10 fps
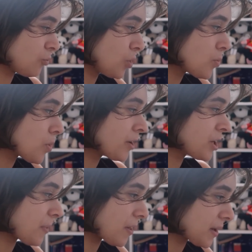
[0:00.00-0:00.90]
we
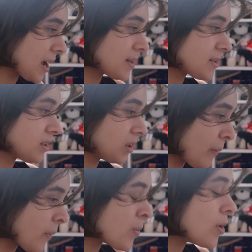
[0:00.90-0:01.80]
worried about the cats a
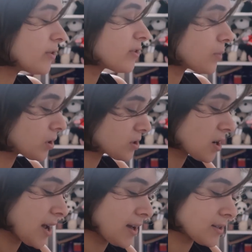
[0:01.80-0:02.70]
lot when we moved, because
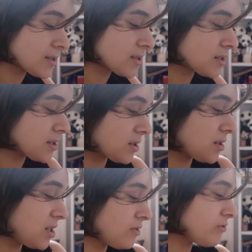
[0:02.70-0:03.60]
our cats
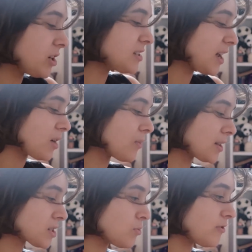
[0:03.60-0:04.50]
didn't really take
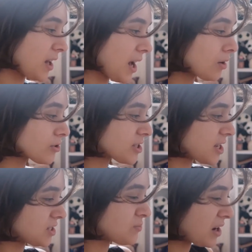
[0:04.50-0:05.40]
well to moving house.
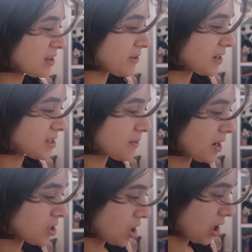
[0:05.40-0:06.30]
It's one of the things that
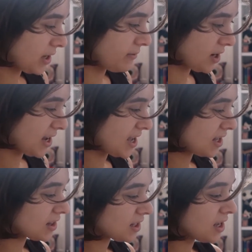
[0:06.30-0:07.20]
made Charlie very
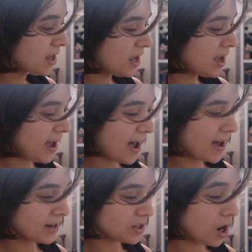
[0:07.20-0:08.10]
ill,
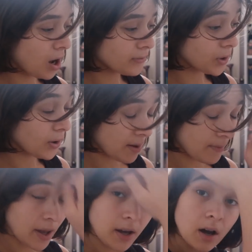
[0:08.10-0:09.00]
and Arthur got
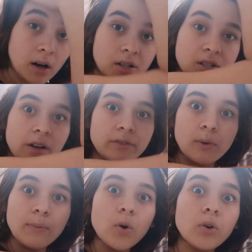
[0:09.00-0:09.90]
hit by a car just after
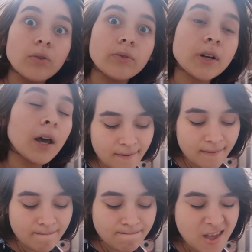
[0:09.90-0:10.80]
we moved.
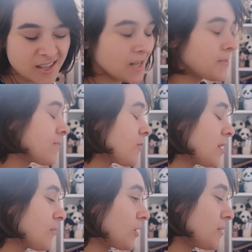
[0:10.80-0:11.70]
It seems
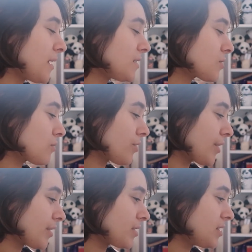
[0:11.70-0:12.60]
pretty monumental
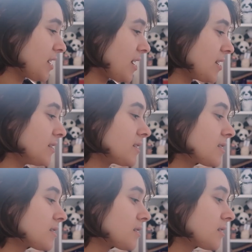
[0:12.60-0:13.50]
that today
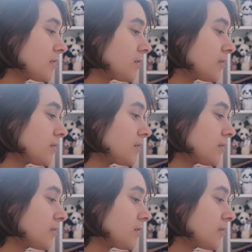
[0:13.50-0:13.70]
is